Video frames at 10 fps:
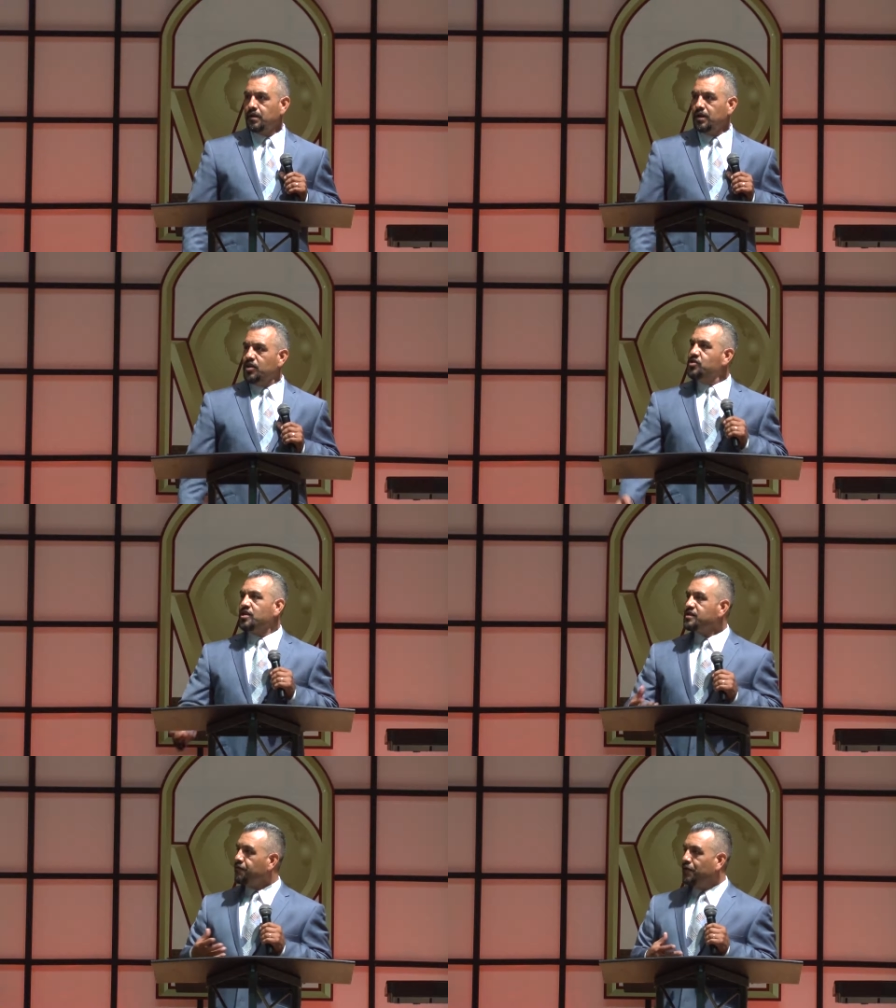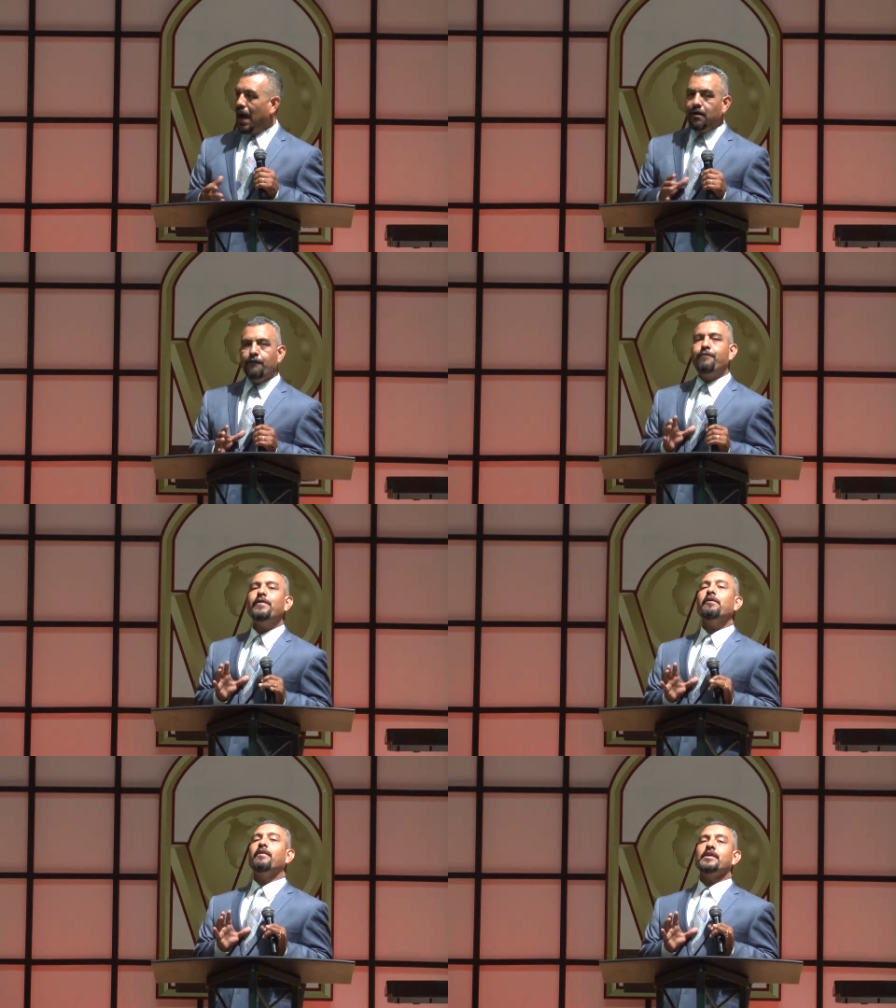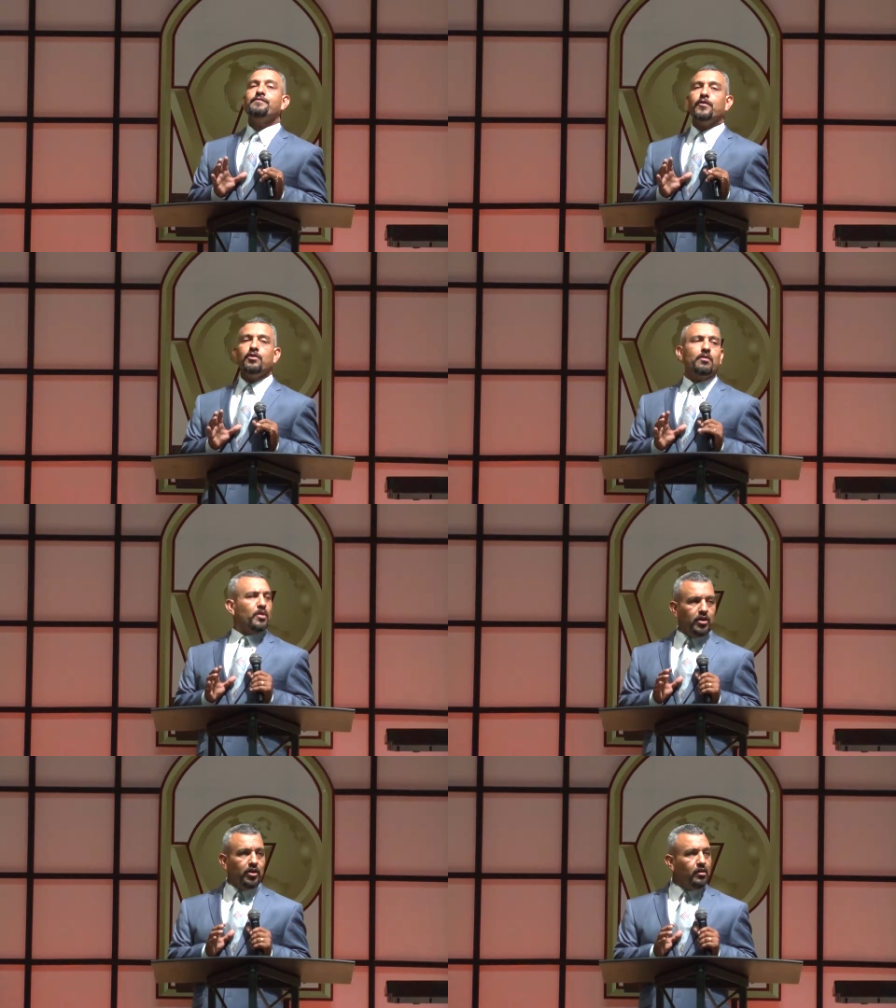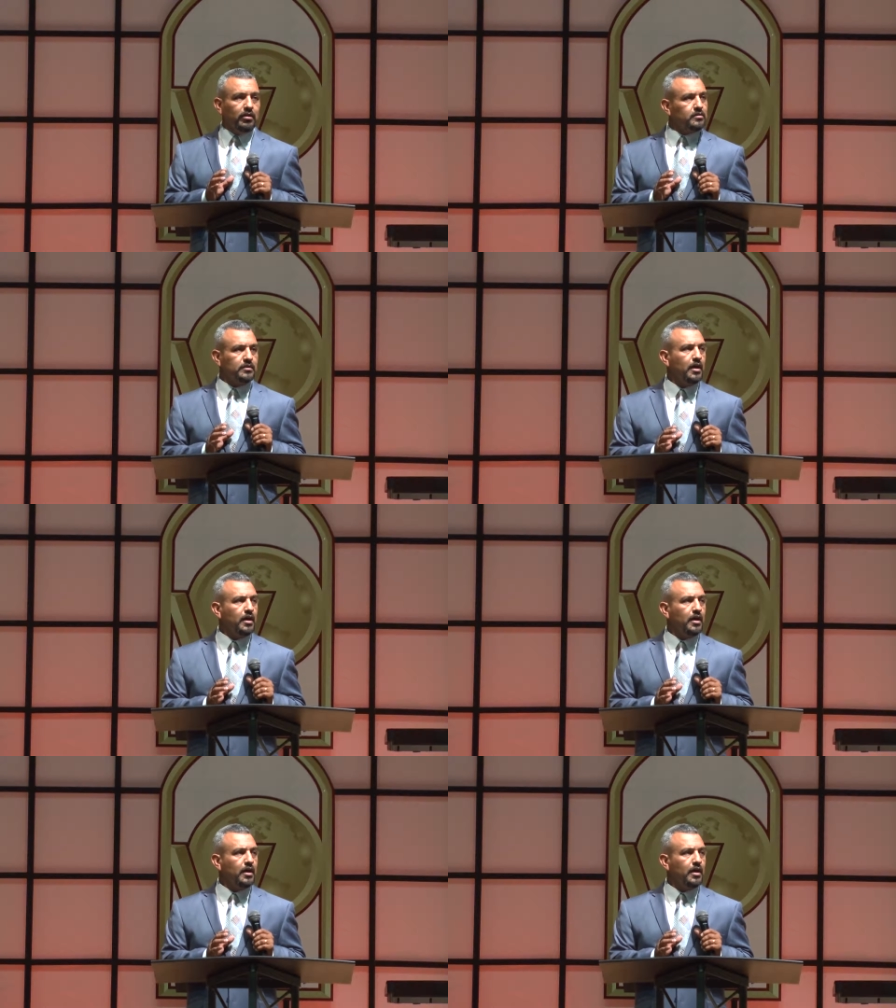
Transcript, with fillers: It's just a feel. I don't feel this for you. No, no, no, no, no.